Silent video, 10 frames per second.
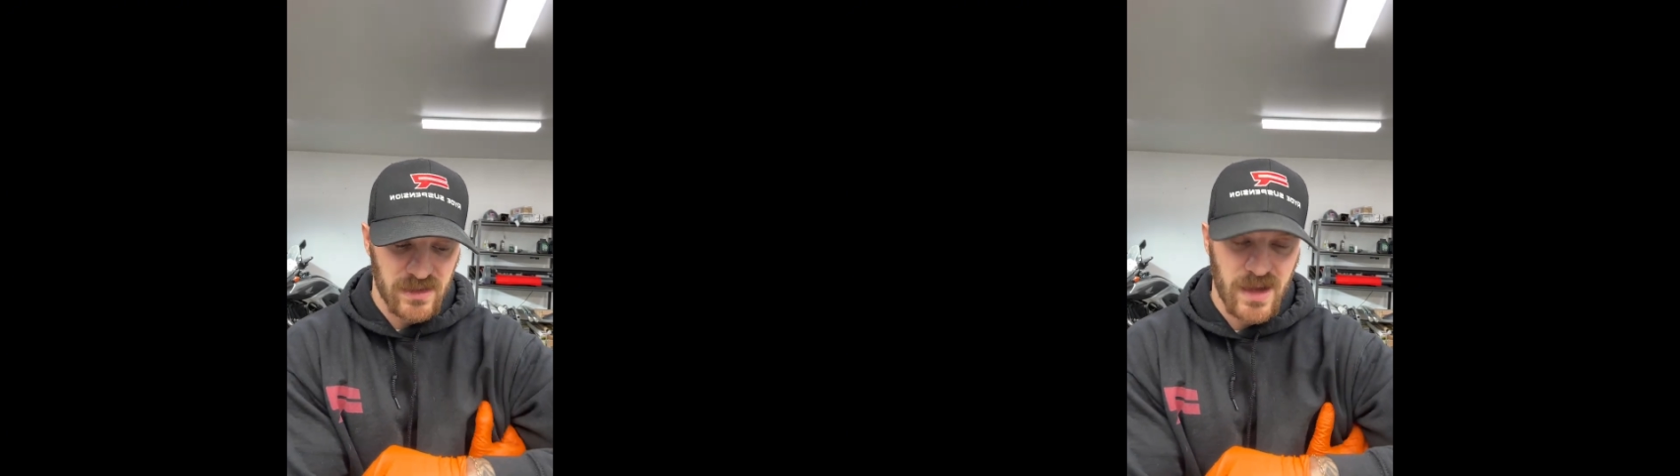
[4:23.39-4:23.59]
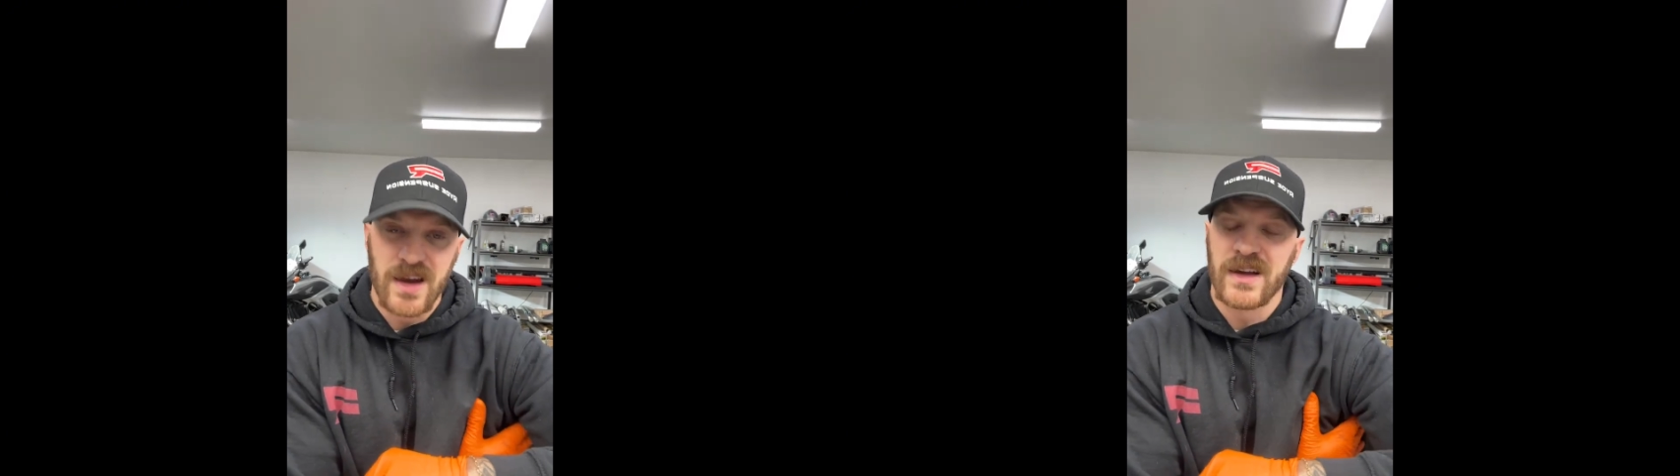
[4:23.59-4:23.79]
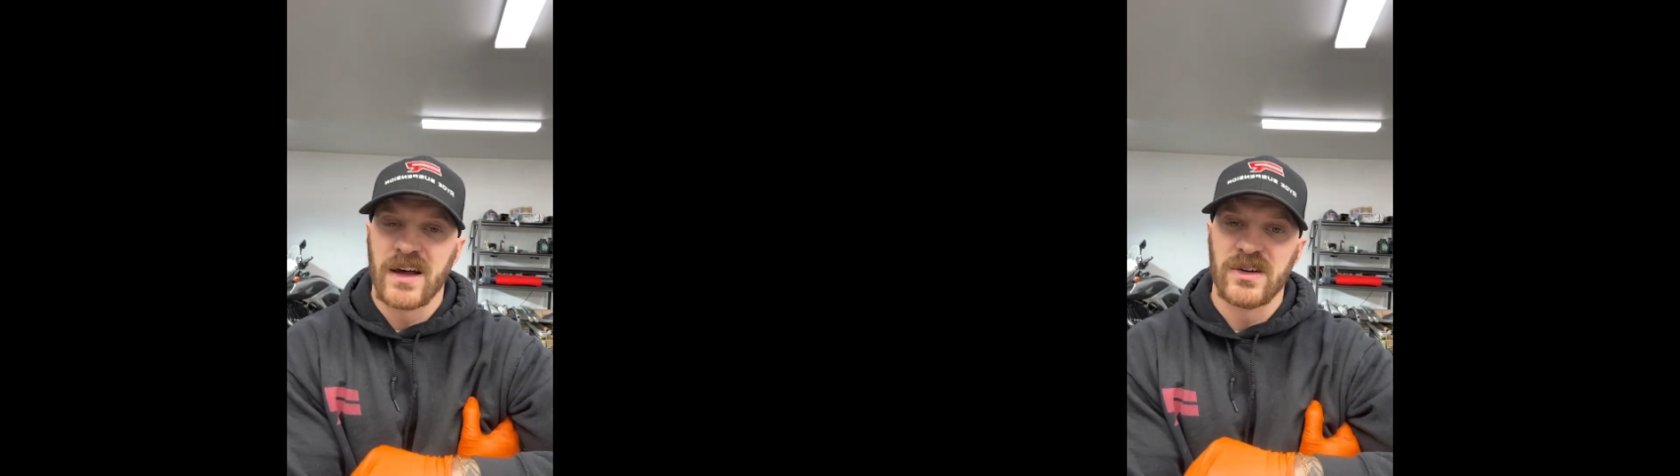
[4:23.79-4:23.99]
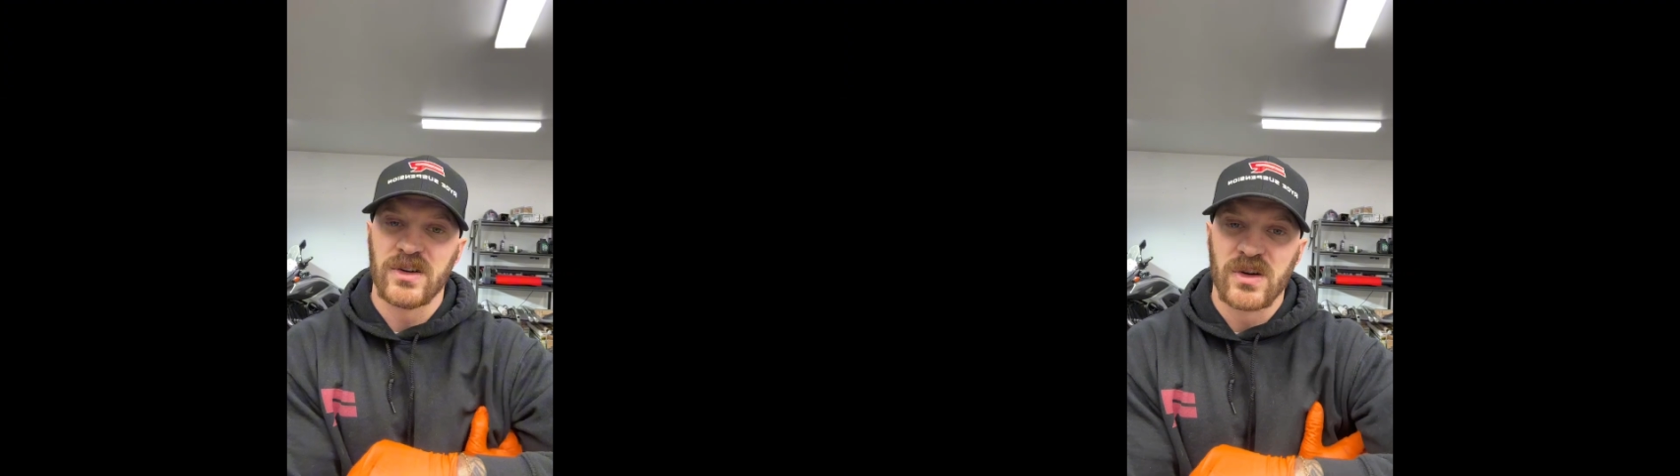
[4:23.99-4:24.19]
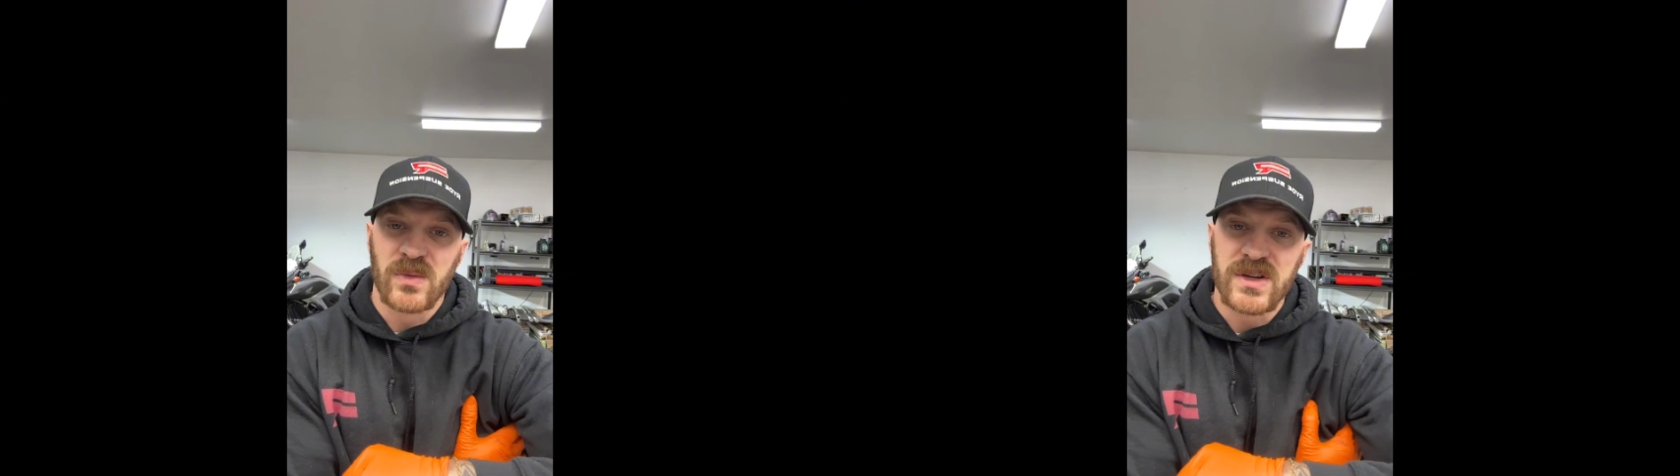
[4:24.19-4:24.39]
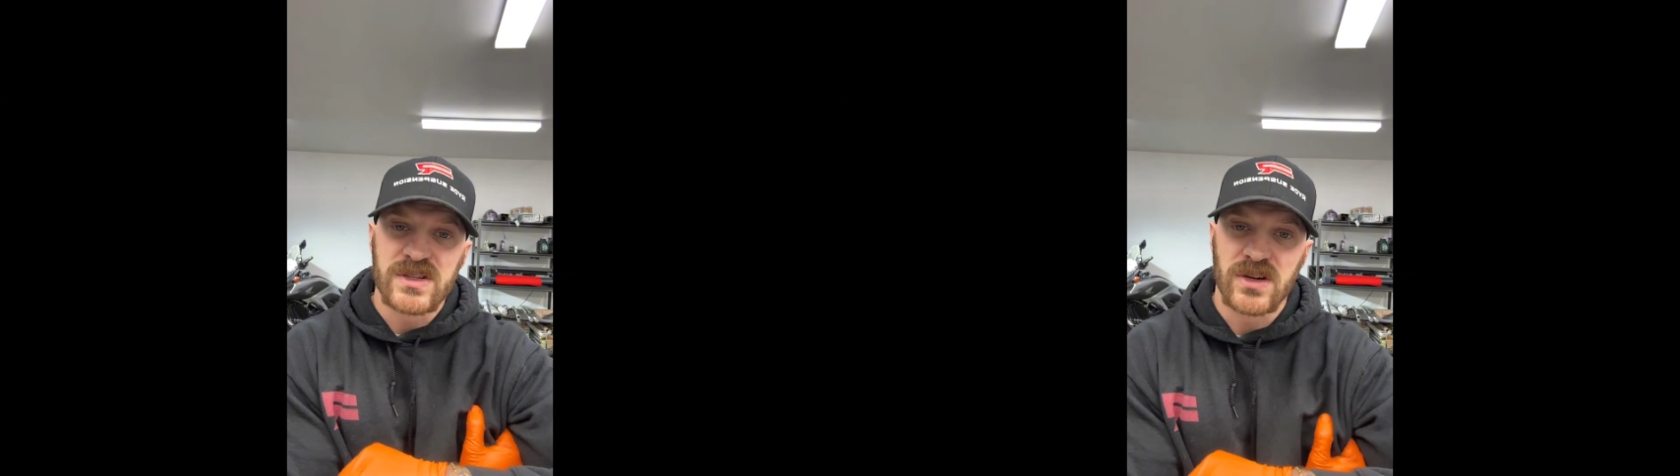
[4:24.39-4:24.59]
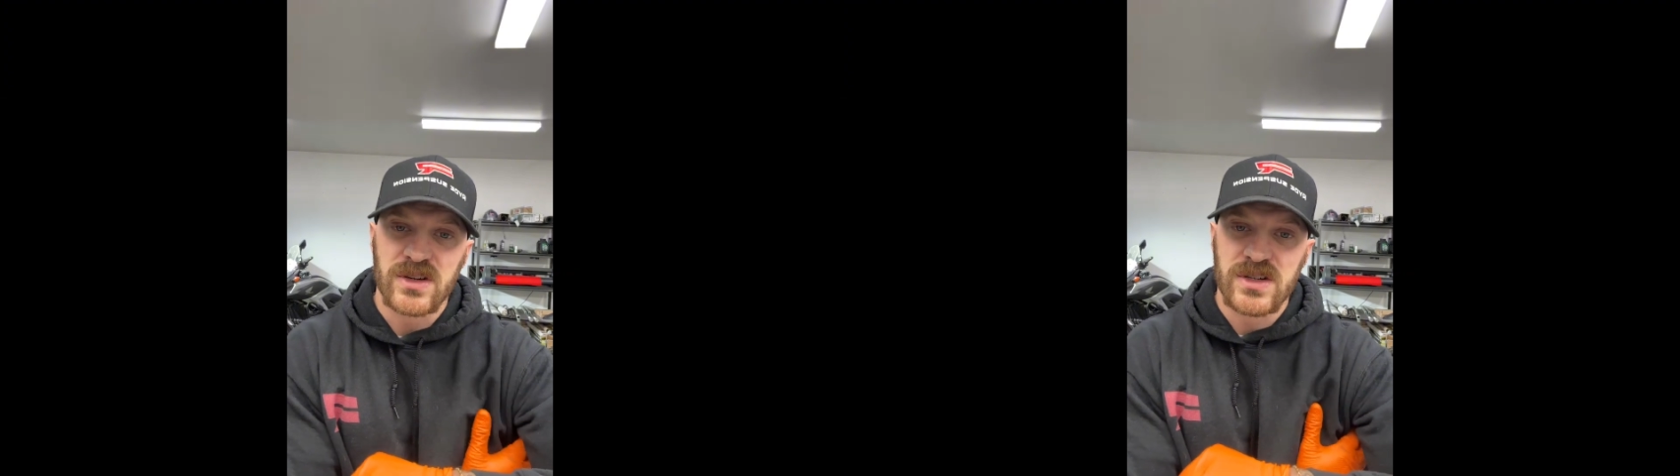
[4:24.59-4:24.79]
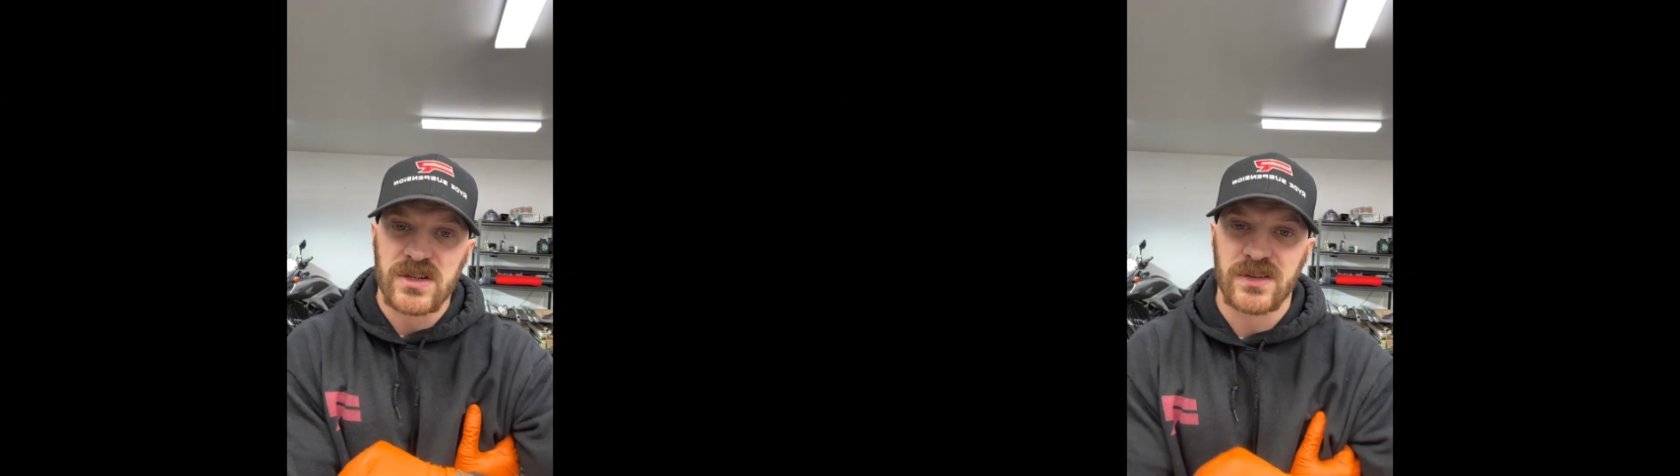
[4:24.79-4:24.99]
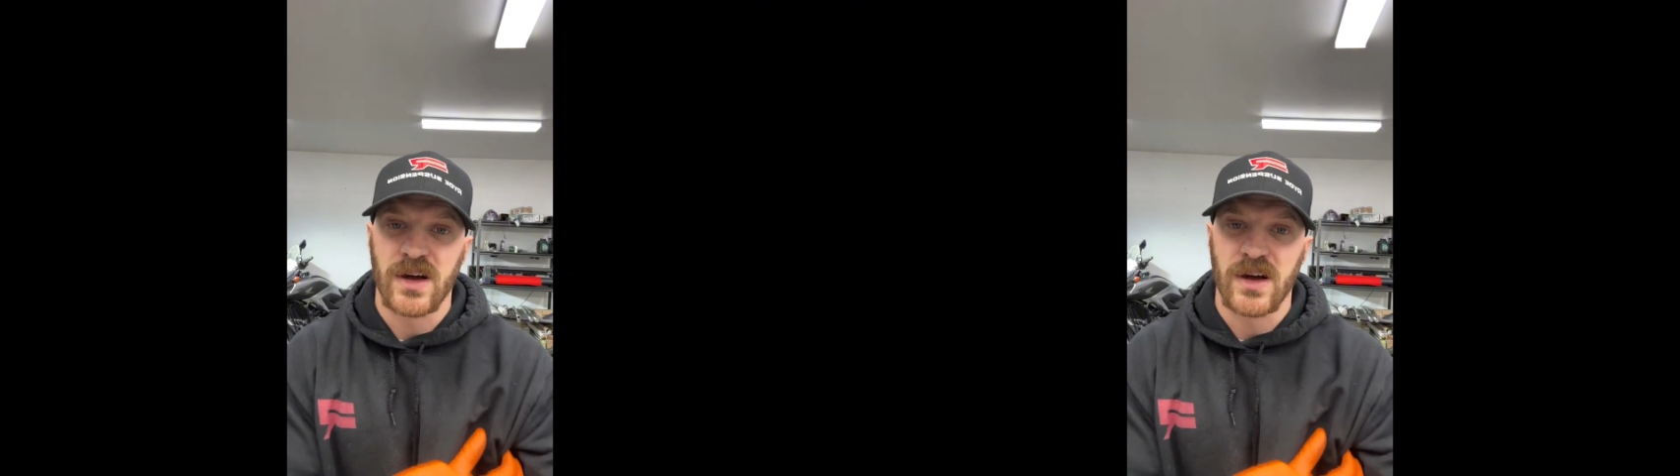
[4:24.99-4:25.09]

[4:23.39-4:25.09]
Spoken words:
got to do your research,